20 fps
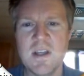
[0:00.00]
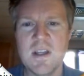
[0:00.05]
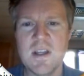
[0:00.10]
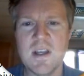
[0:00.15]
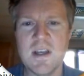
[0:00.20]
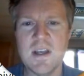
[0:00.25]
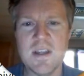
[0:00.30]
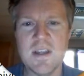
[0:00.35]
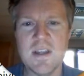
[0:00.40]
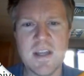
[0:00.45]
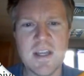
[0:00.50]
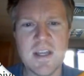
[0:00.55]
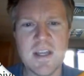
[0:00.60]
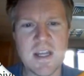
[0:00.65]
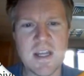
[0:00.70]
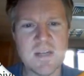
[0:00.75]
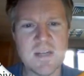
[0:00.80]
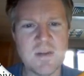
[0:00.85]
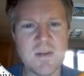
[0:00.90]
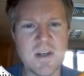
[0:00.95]
the
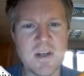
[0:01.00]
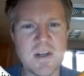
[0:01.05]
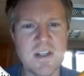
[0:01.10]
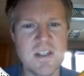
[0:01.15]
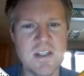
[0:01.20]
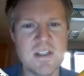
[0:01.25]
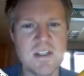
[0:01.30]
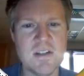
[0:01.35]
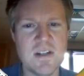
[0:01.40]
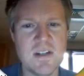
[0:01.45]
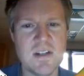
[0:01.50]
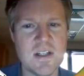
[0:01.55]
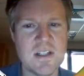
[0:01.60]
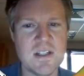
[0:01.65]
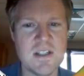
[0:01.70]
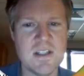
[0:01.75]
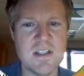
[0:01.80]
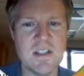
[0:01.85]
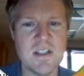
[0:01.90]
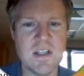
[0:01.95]
Haight-Ashbury
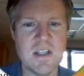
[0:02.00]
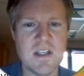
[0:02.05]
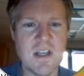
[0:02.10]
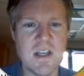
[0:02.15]
district.